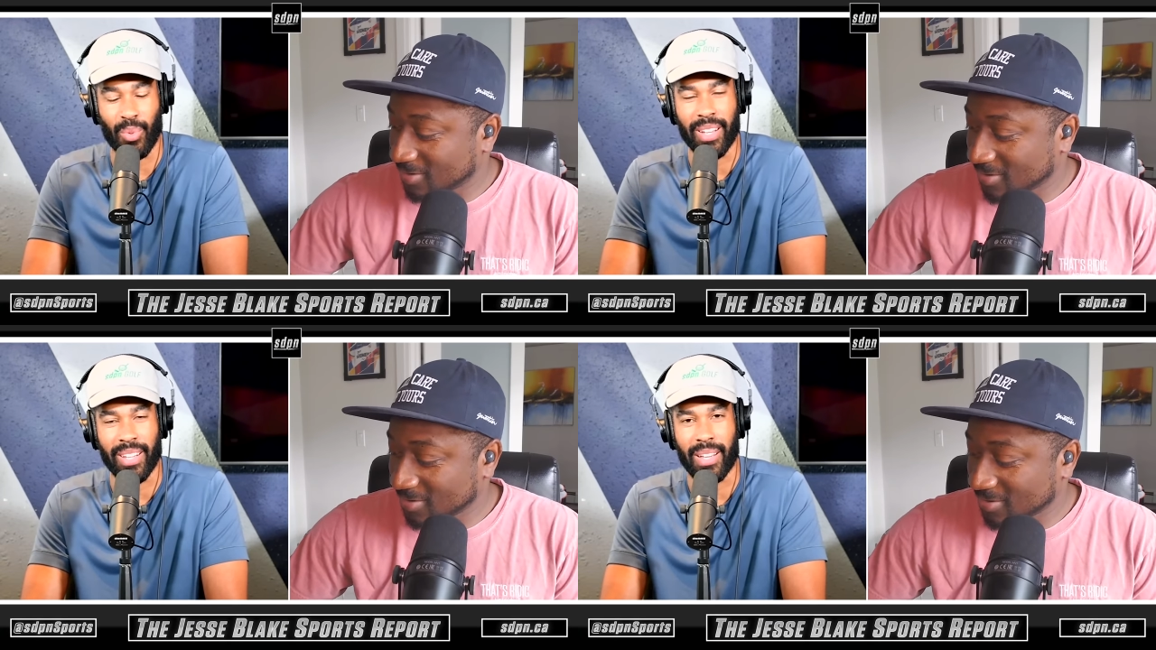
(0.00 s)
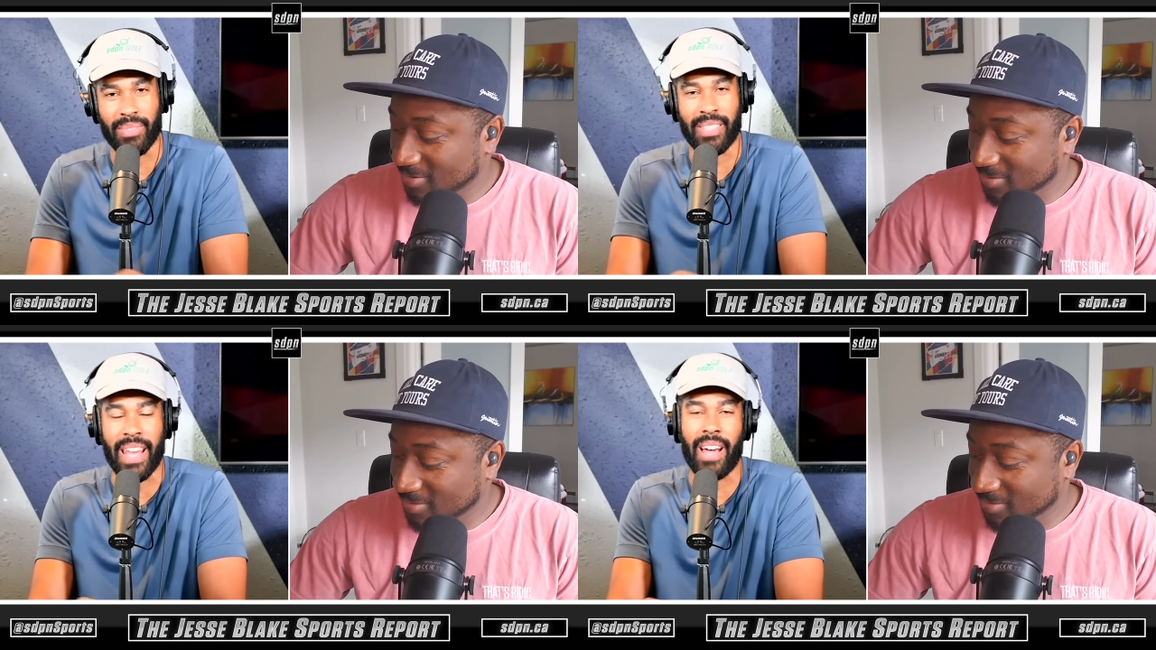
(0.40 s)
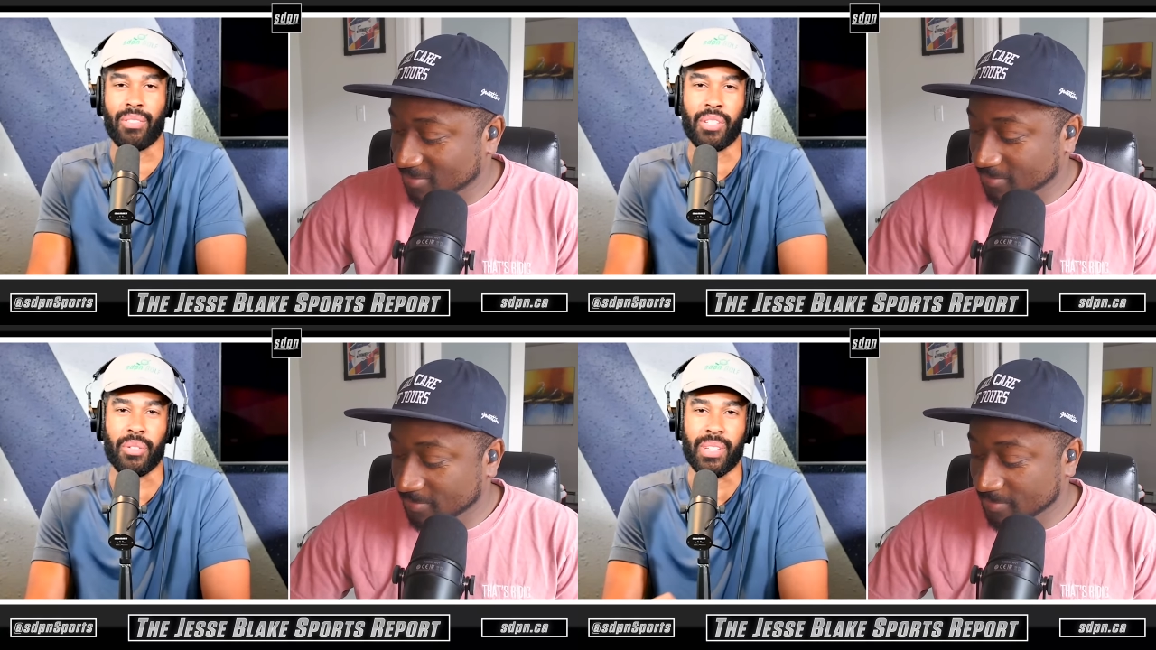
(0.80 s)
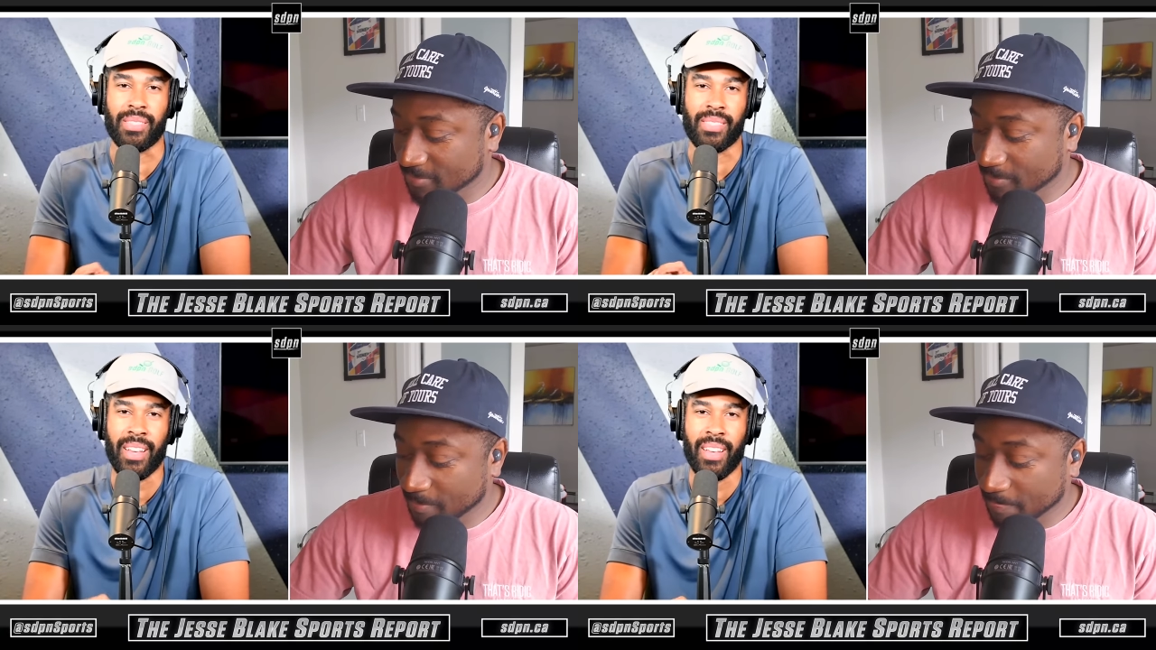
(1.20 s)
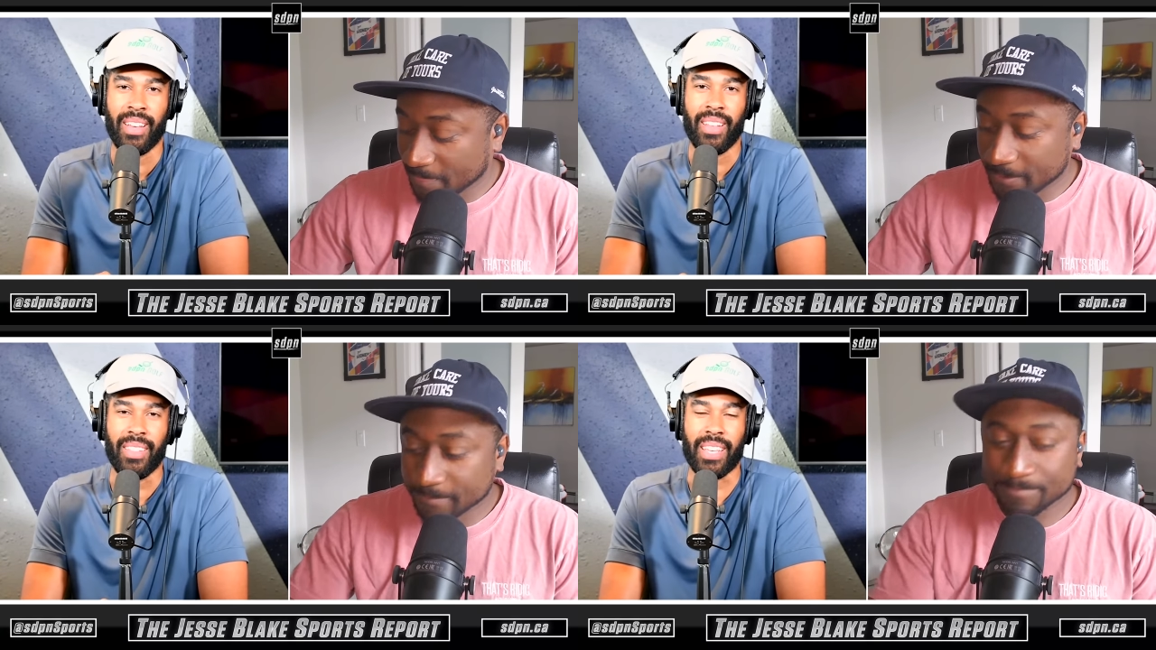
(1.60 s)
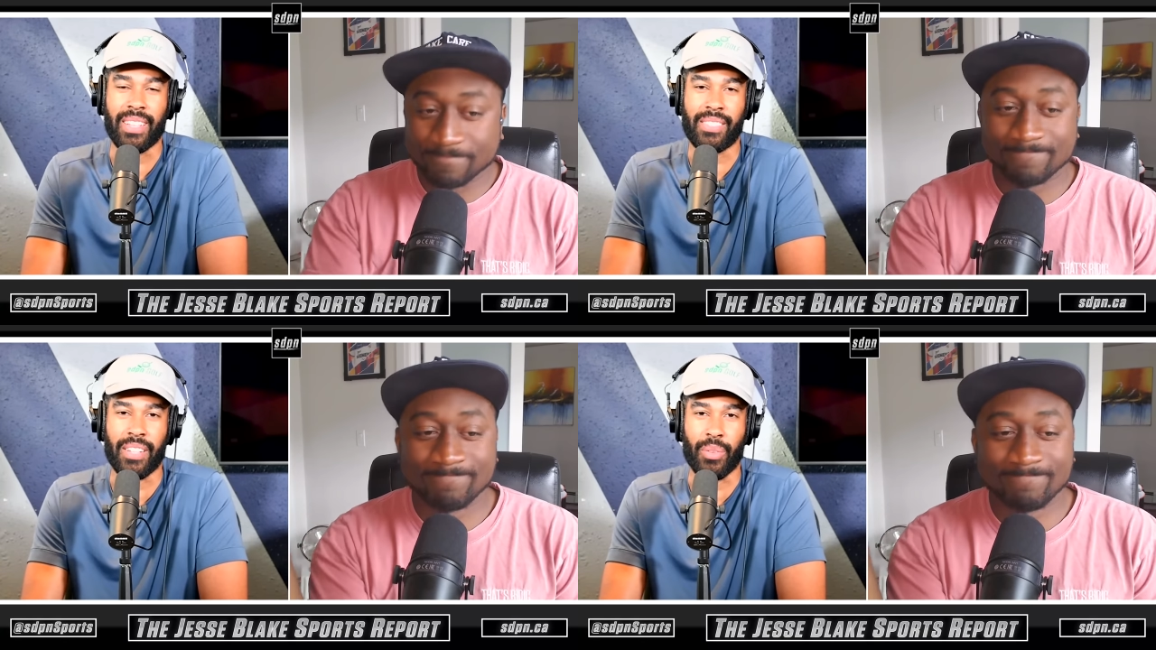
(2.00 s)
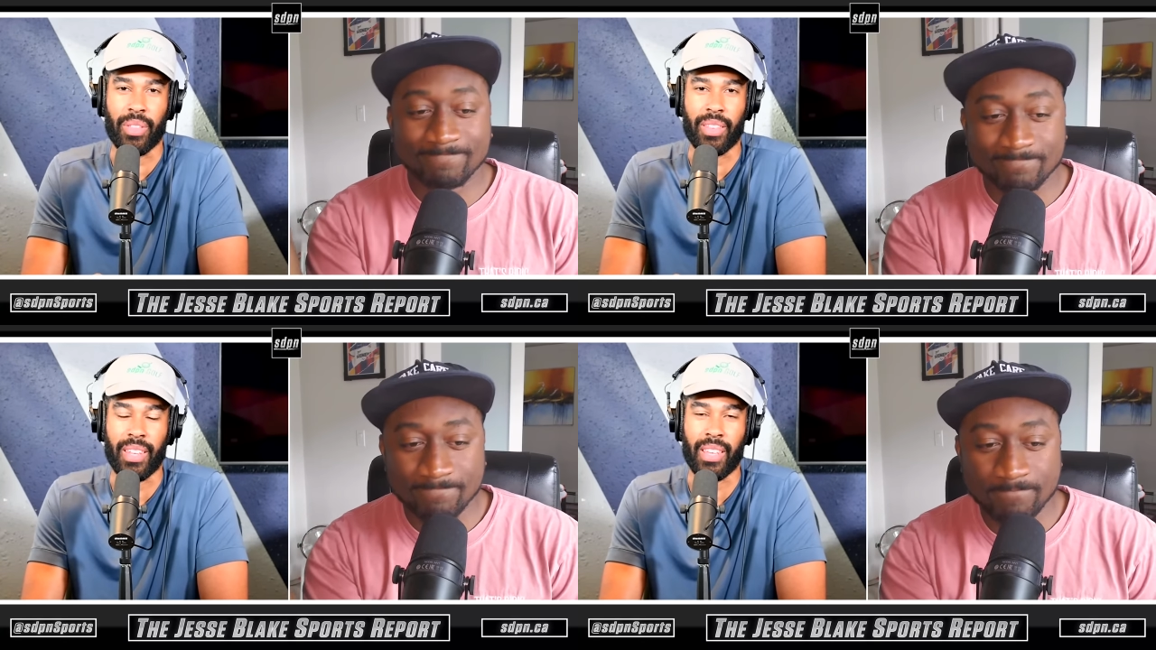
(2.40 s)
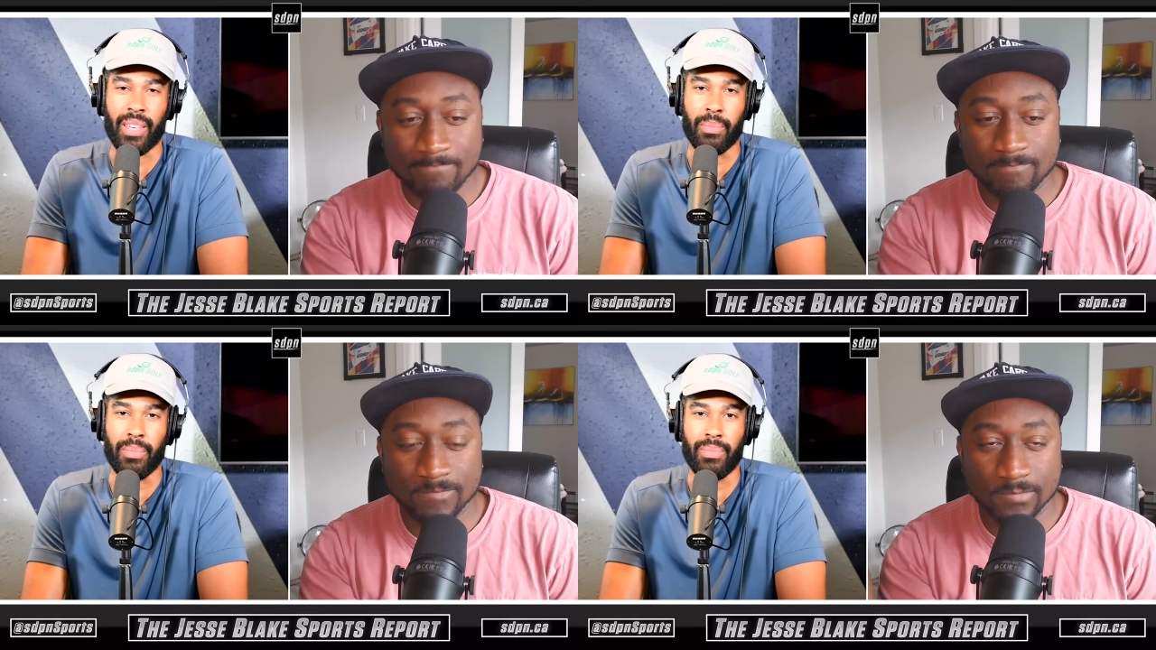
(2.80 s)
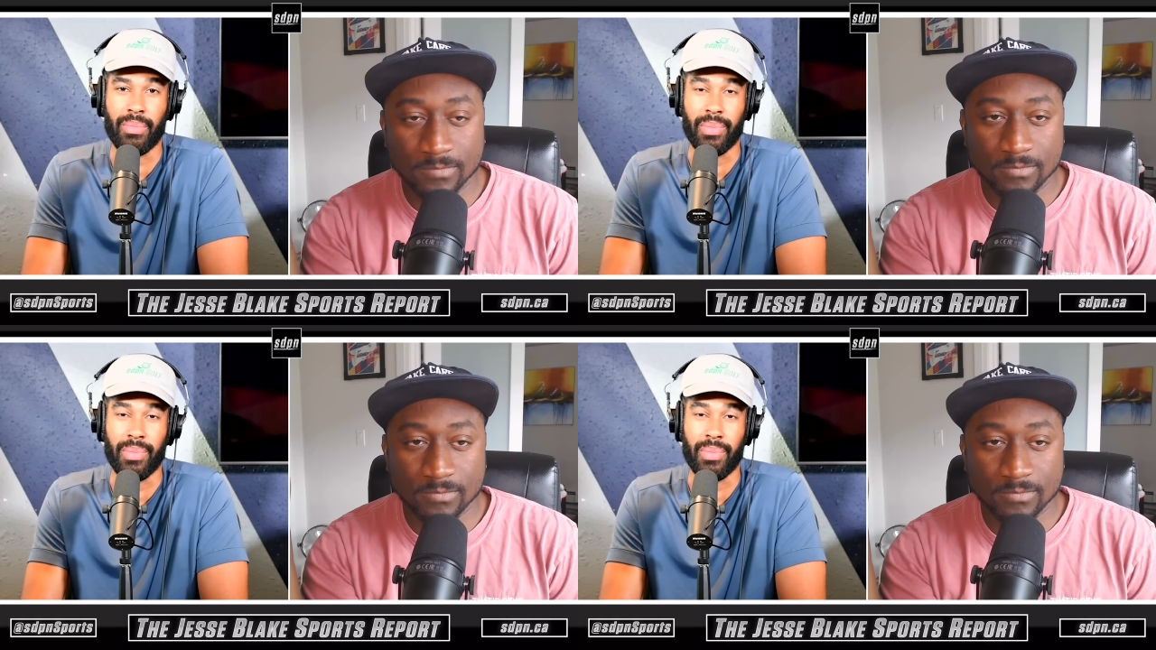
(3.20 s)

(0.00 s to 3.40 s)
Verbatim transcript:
Speaker 1: what it comes down to is the incident with Akim